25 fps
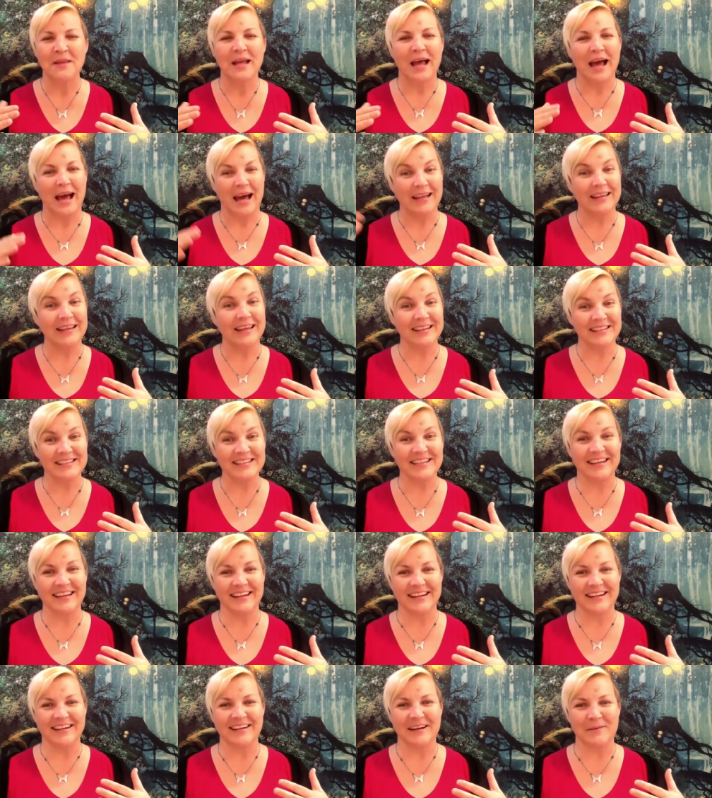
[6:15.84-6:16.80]
I'd like to
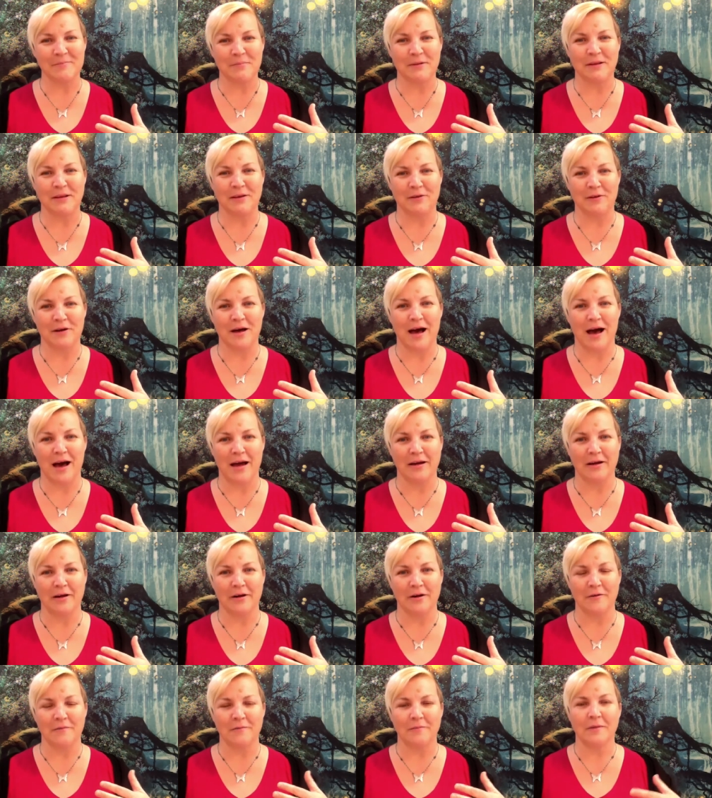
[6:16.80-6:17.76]
get it up a little
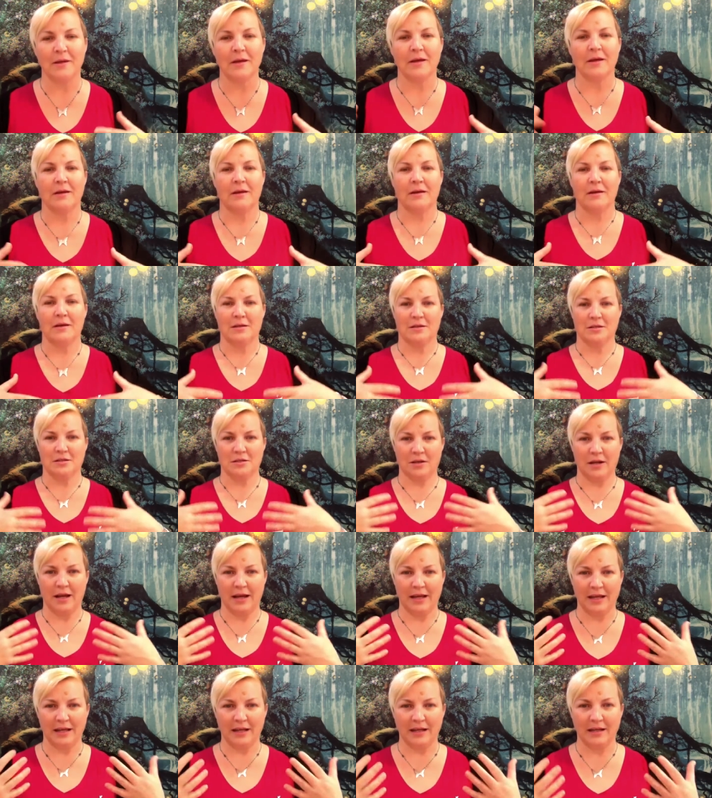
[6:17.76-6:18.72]
higher so that
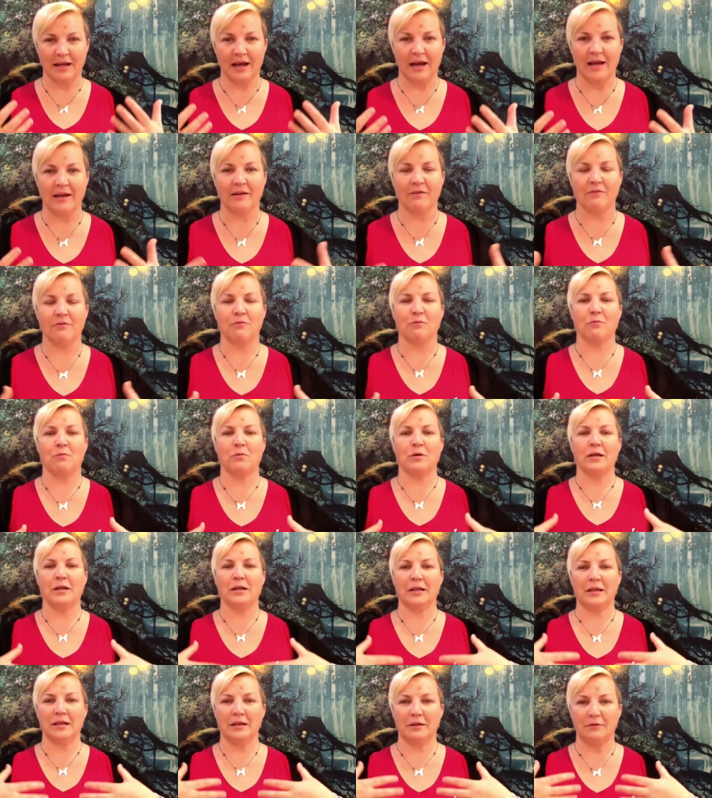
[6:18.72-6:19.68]
I can kind of
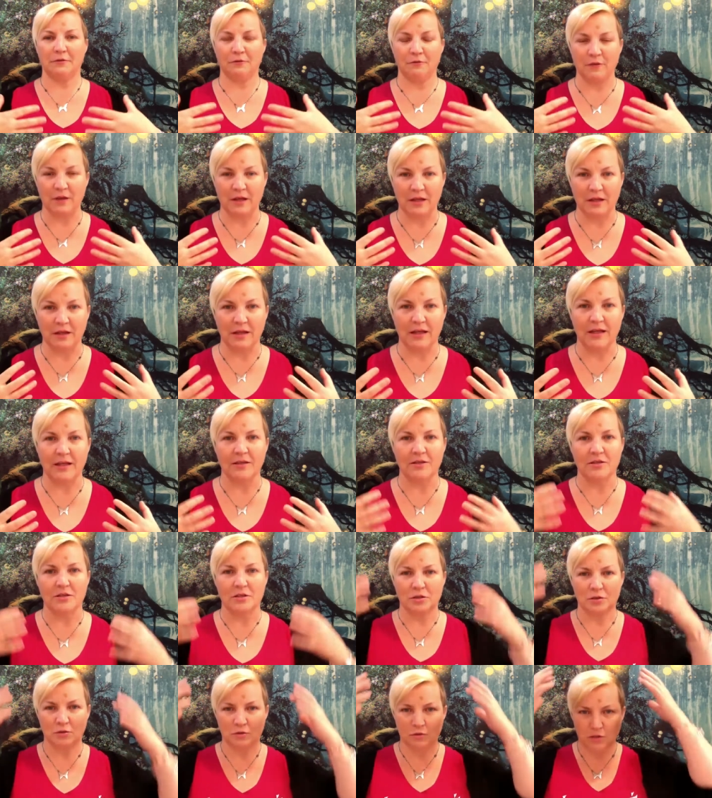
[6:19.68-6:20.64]
really feel
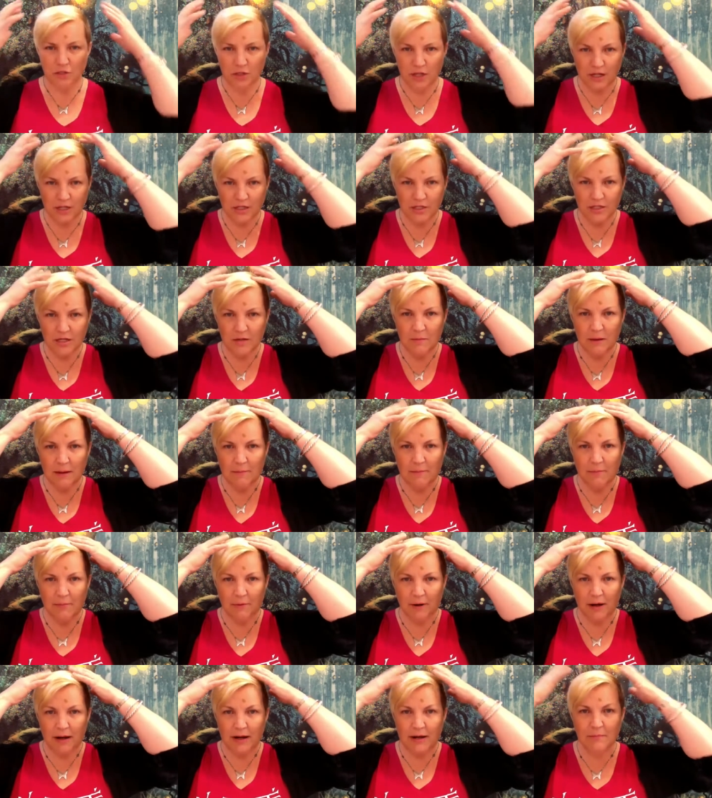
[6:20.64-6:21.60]
into changing my
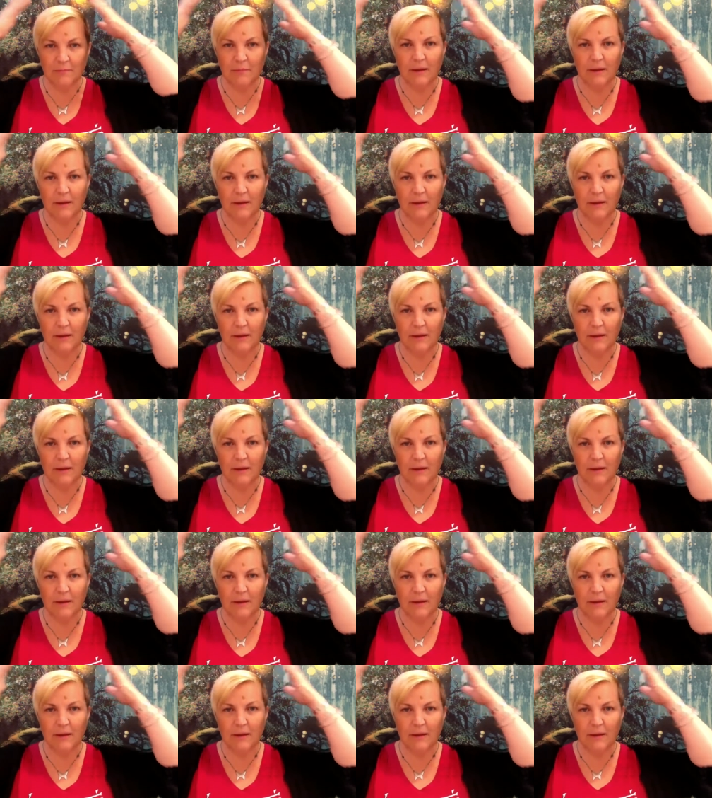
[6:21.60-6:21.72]
brain